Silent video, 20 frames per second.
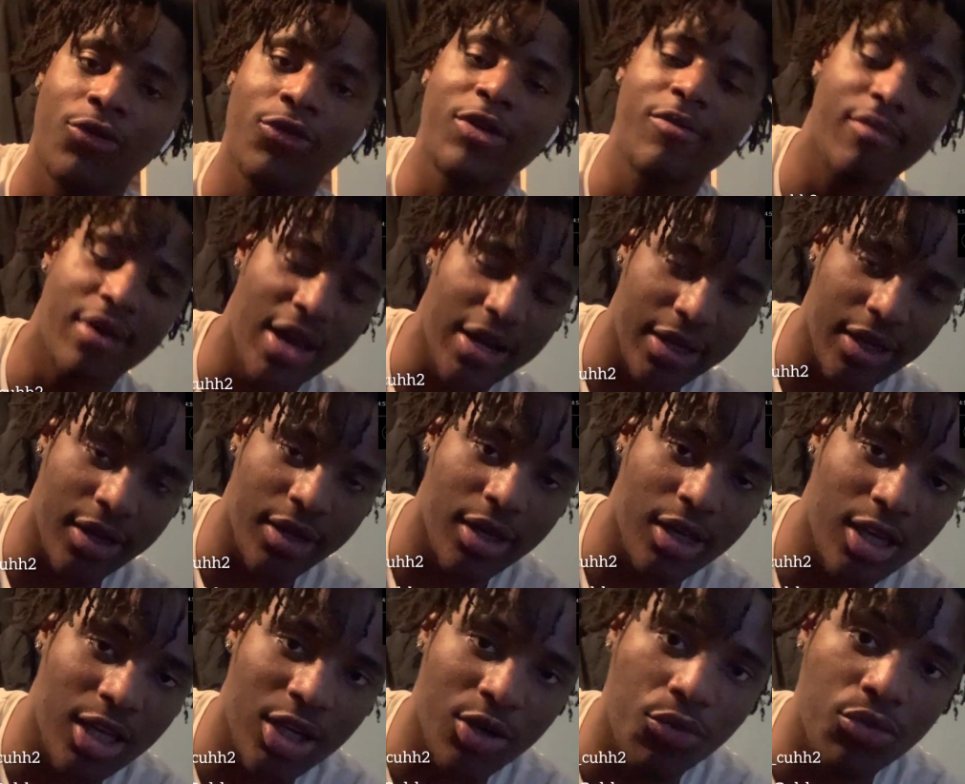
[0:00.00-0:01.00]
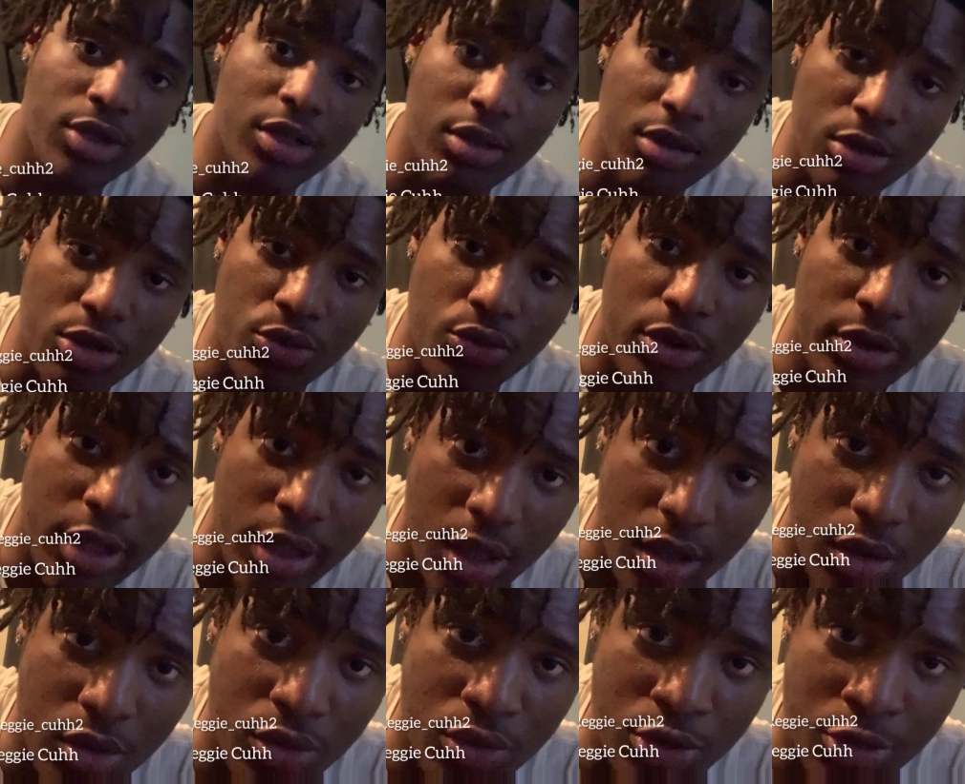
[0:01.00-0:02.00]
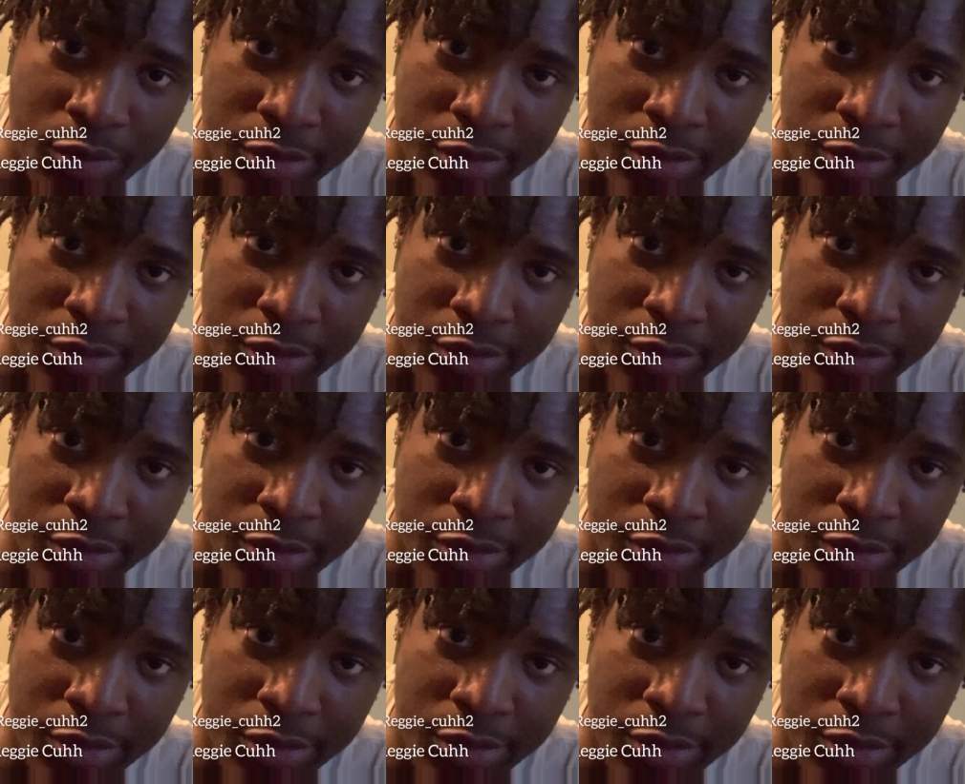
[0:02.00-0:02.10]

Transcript: We back again with another one of those,